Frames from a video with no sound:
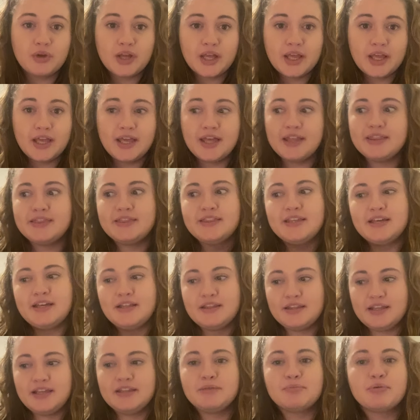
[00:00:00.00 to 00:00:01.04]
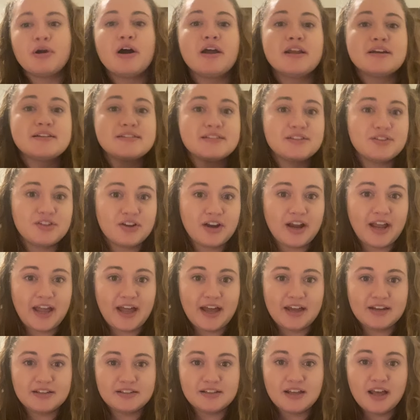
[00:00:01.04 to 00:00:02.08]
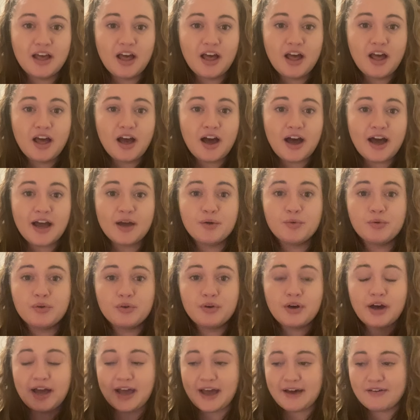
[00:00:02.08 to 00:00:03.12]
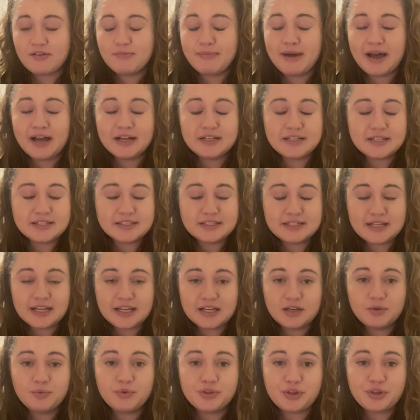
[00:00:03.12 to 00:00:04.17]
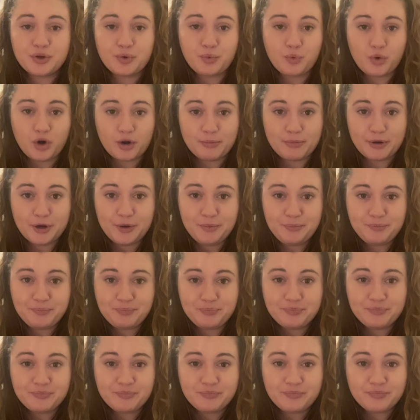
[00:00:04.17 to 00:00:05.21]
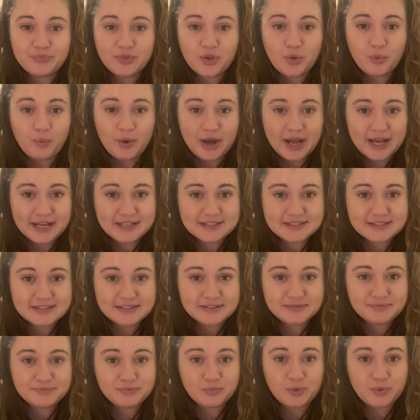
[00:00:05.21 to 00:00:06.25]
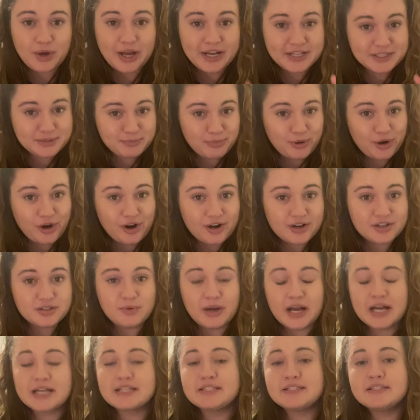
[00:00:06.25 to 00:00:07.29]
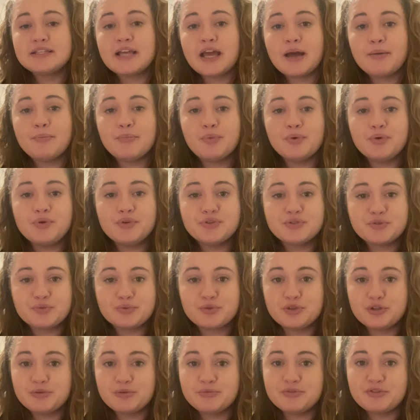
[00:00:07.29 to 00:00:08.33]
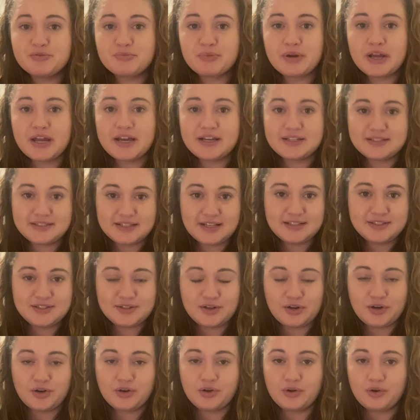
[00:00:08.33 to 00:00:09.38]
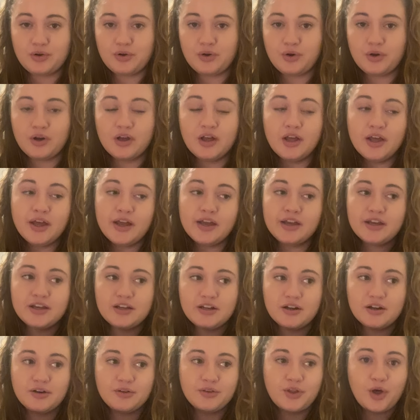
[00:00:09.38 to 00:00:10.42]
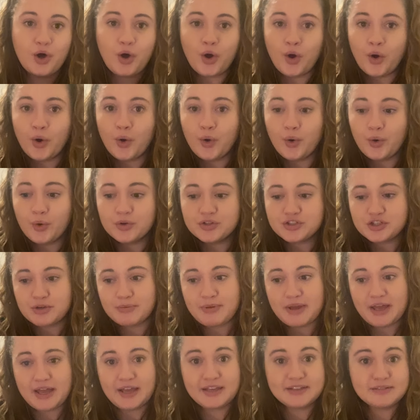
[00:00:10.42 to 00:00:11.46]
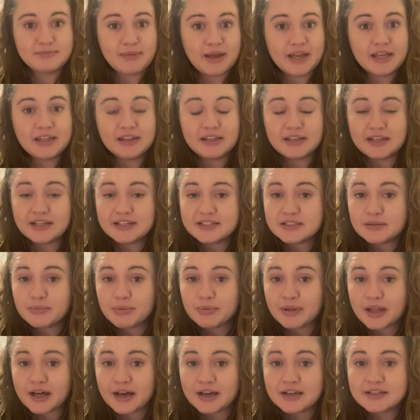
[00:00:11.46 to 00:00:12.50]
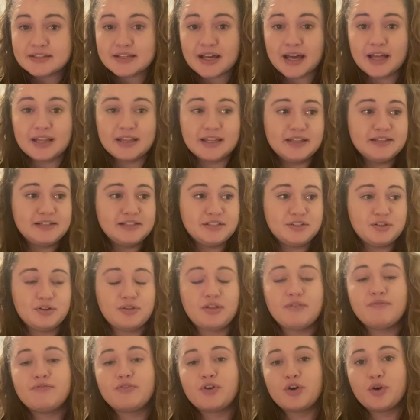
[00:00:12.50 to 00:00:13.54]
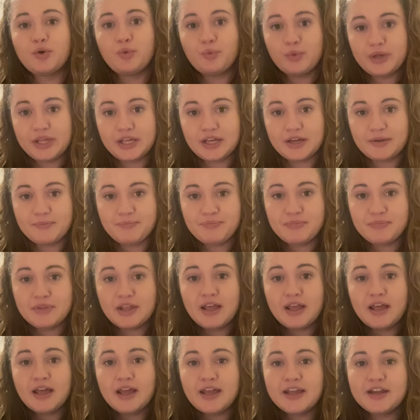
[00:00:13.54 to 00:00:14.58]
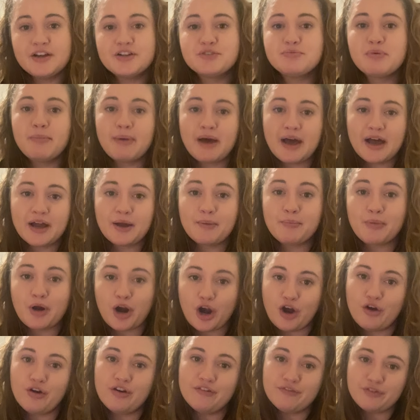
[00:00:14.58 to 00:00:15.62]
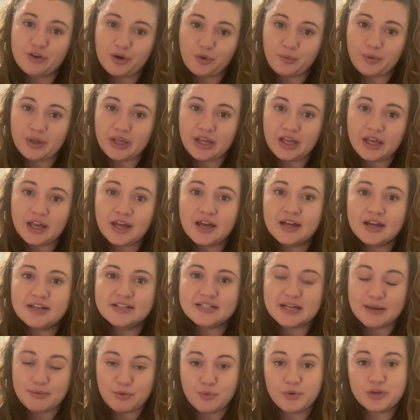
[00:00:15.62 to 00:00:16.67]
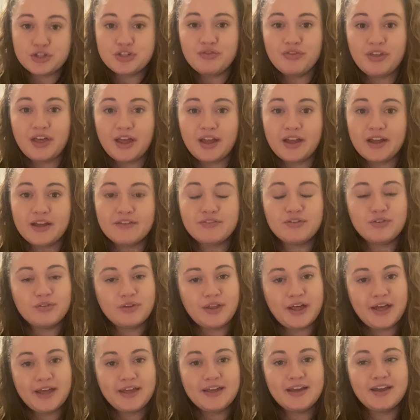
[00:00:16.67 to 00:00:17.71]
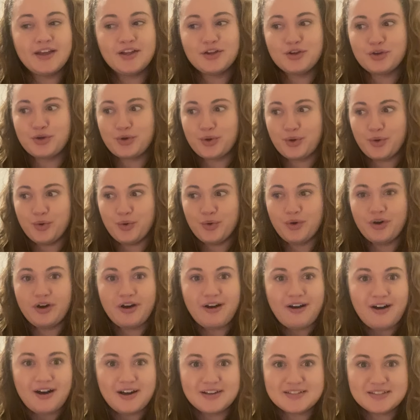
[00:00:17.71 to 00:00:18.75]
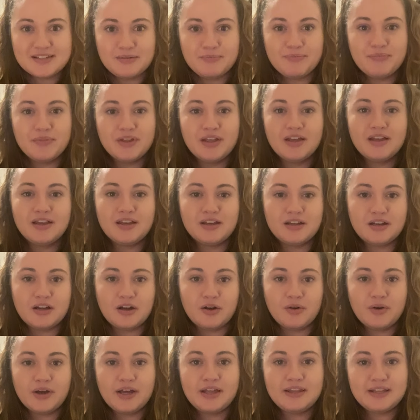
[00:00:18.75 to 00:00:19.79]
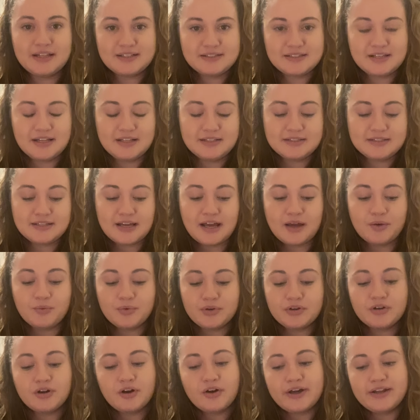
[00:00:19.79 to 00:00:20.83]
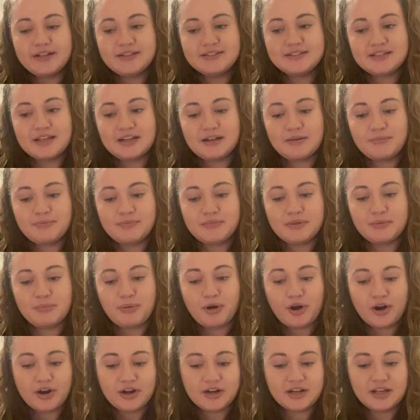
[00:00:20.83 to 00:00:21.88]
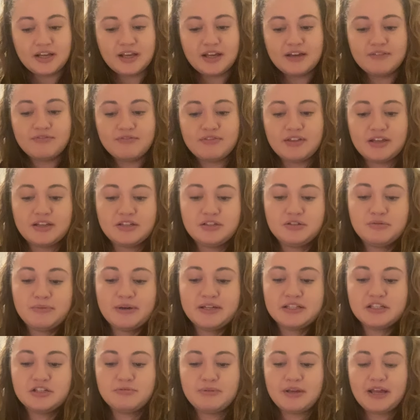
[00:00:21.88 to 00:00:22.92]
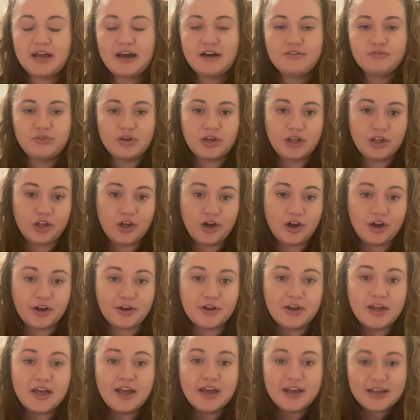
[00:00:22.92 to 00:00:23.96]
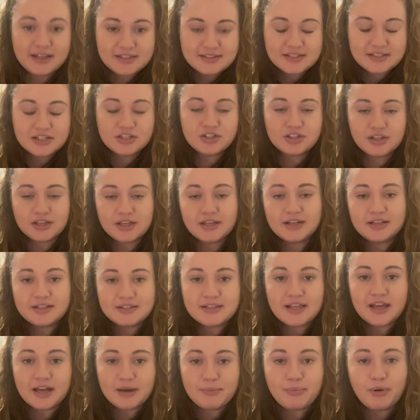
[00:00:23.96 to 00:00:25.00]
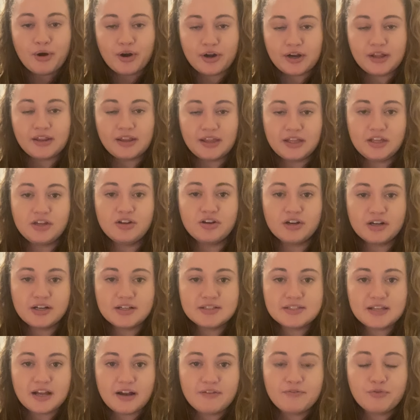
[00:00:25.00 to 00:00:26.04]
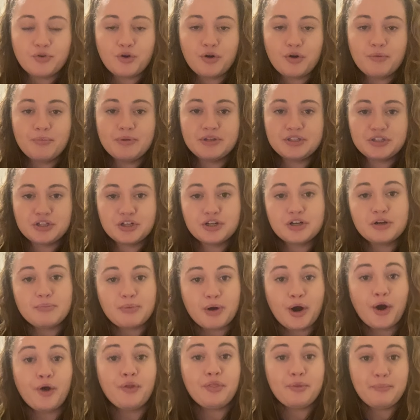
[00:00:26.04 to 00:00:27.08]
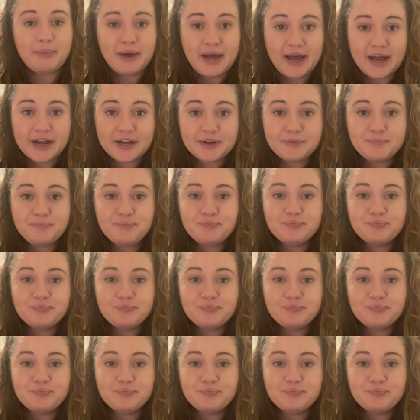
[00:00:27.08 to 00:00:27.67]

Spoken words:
Get the products in their hand. I have a bag designated with a warmer, wax bars, wax samples, room spray, a scent circle, the whole shebangs. My cleaning supplies, I lend it to them for a week. Here's my bag, borrow it for a week. Tell me what you think. If you like it, cool, awesome. In that sense, I will go ahead and set up the party if they do message me halfway along. Essentially, it is like a party link you're going to set up for them, but they're going to borrow the bag.